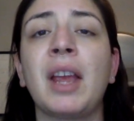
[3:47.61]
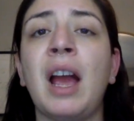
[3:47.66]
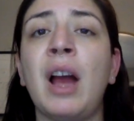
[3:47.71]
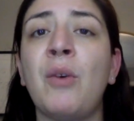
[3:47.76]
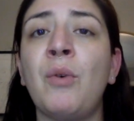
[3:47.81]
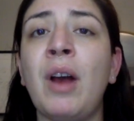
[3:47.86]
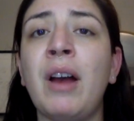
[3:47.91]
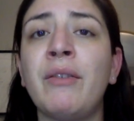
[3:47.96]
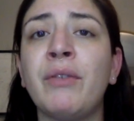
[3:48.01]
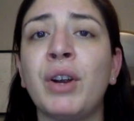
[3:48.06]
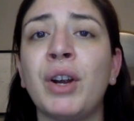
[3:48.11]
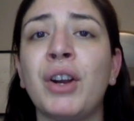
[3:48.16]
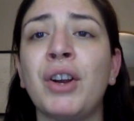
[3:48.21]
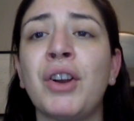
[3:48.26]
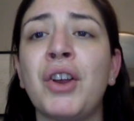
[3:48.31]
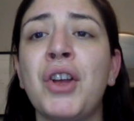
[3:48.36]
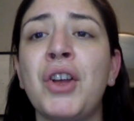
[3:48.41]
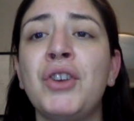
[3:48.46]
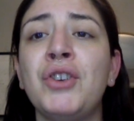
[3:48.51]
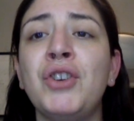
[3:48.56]

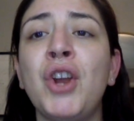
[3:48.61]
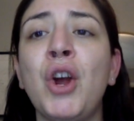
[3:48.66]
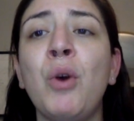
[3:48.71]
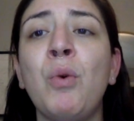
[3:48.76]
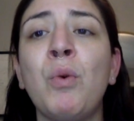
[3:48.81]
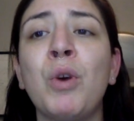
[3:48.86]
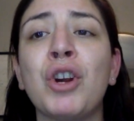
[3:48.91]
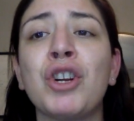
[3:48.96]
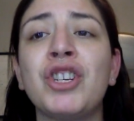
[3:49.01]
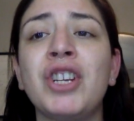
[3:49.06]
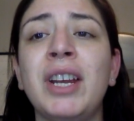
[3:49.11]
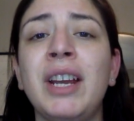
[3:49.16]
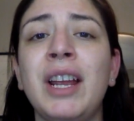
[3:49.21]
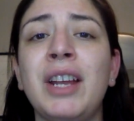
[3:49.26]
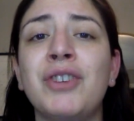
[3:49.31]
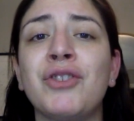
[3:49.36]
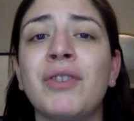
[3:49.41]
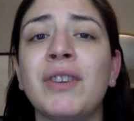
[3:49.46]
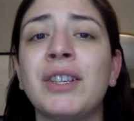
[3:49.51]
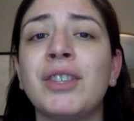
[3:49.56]
However, no worksheet
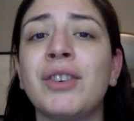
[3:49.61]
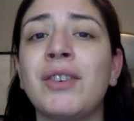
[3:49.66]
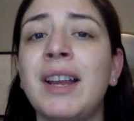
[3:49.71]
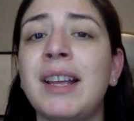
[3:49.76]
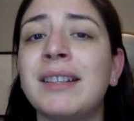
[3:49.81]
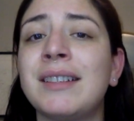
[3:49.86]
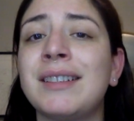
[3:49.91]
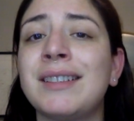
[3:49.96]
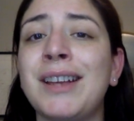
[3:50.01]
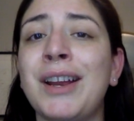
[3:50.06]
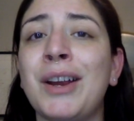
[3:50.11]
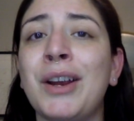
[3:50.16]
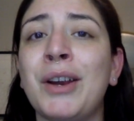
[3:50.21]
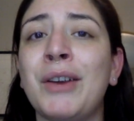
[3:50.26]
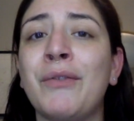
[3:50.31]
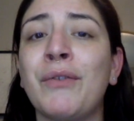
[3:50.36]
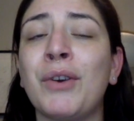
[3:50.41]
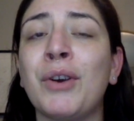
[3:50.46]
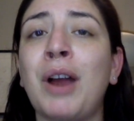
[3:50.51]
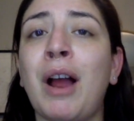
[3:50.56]
entries are
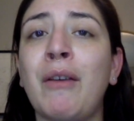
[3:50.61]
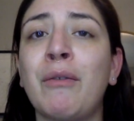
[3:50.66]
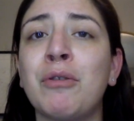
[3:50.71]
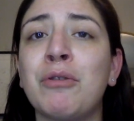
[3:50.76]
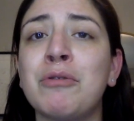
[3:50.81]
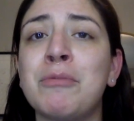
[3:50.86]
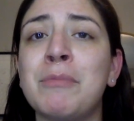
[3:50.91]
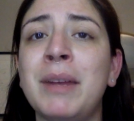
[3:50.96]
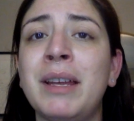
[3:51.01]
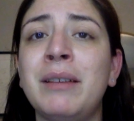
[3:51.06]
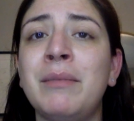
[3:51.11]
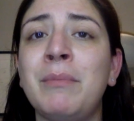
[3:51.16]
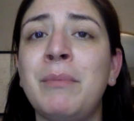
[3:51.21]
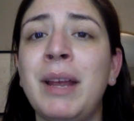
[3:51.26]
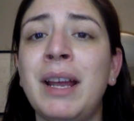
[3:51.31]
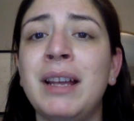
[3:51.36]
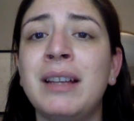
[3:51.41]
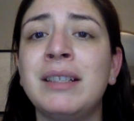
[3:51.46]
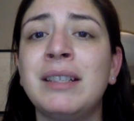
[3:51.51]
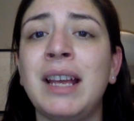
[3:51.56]
necessary for
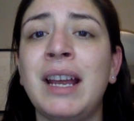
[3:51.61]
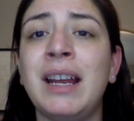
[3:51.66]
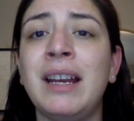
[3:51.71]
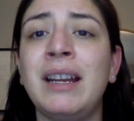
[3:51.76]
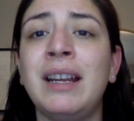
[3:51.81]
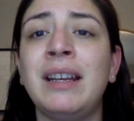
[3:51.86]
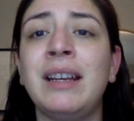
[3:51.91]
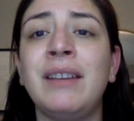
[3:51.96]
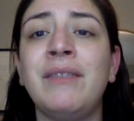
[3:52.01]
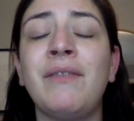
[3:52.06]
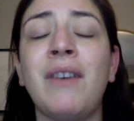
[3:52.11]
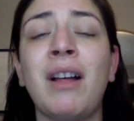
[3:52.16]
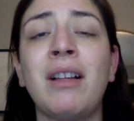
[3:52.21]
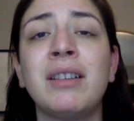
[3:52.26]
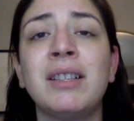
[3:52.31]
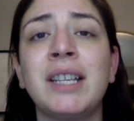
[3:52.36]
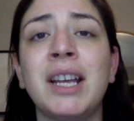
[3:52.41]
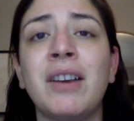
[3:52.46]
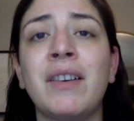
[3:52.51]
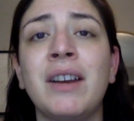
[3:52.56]
government-mandated and
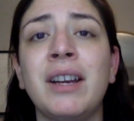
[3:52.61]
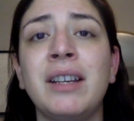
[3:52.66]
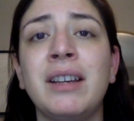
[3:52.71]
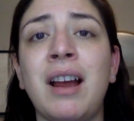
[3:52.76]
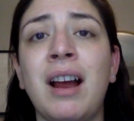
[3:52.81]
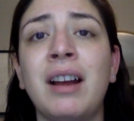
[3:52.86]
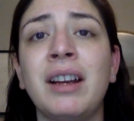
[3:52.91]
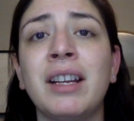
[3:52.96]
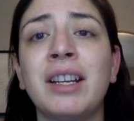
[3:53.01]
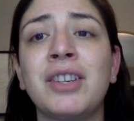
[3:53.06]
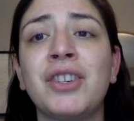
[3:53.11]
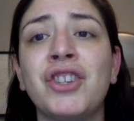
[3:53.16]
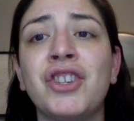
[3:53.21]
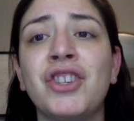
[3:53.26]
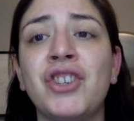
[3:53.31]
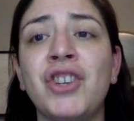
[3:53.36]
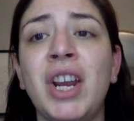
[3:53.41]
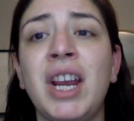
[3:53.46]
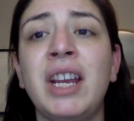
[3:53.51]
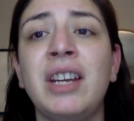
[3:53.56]
voluntary
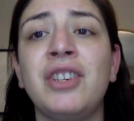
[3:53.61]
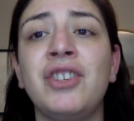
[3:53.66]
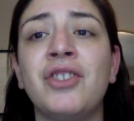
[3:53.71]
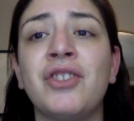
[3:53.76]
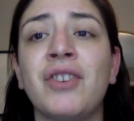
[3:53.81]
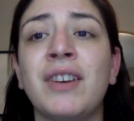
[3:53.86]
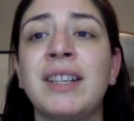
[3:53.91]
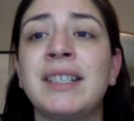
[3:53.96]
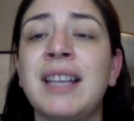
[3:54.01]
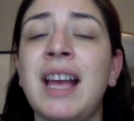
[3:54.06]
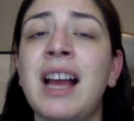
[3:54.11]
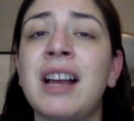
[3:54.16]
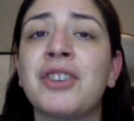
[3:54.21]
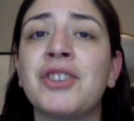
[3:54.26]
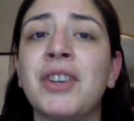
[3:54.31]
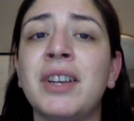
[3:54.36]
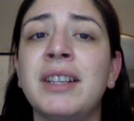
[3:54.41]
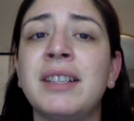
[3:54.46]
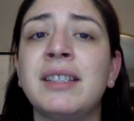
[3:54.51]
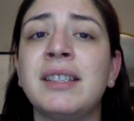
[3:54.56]
non-exchange
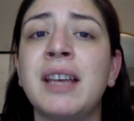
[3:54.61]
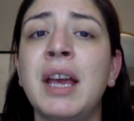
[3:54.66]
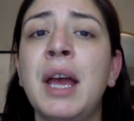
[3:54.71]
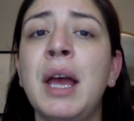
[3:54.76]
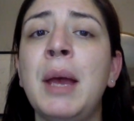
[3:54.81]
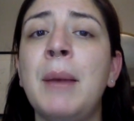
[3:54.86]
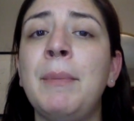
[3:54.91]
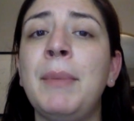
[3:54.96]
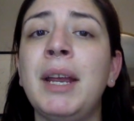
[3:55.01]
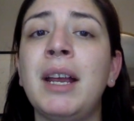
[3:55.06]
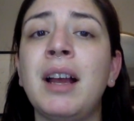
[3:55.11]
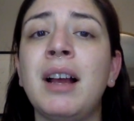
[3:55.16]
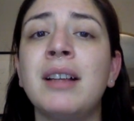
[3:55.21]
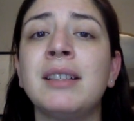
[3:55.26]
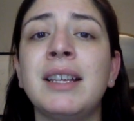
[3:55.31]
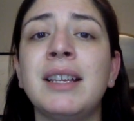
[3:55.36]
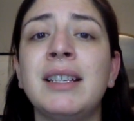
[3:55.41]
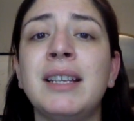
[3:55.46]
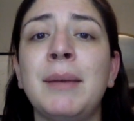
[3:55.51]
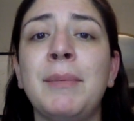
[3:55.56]
transactions
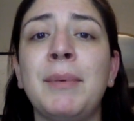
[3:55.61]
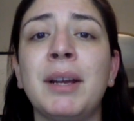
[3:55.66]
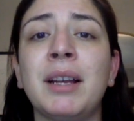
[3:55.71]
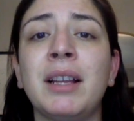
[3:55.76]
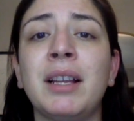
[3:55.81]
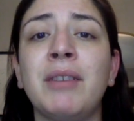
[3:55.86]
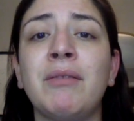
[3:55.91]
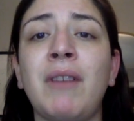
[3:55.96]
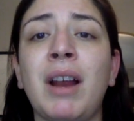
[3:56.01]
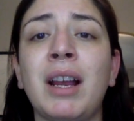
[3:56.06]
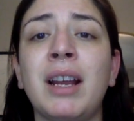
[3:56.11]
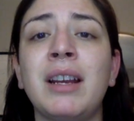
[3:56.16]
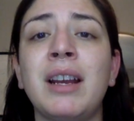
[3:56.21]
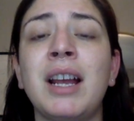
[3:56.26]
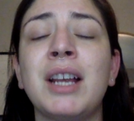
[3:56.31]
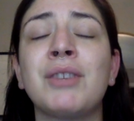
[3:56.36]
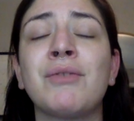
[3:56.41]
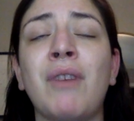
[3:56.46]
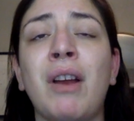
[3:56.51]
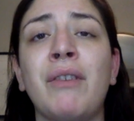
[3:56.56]
because they typically
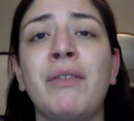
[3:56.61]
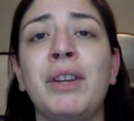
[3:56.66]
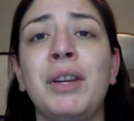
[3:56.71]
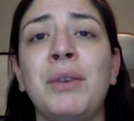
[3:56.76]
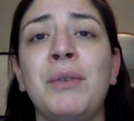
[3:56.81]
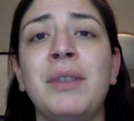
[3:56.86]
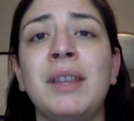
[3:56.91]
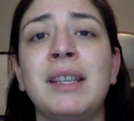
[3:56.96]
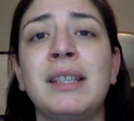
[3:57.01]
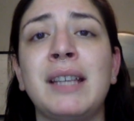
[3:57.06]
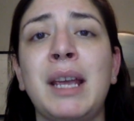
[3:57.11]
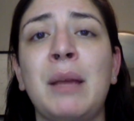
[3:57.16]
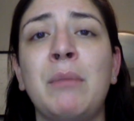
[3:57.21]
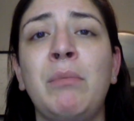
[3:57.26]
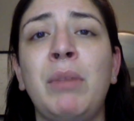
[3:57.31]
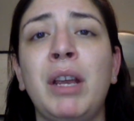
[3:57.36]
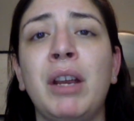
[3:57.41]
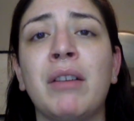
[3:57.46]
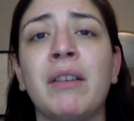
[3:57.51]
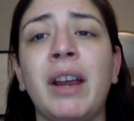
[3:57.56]
recognize revenue in the
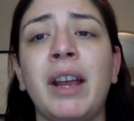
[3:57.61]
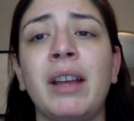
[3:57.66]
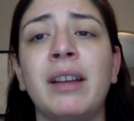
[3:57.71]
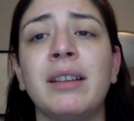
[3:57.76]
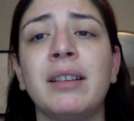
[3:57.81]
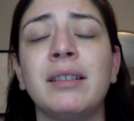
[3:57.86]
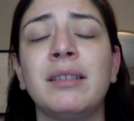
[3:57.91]
same period.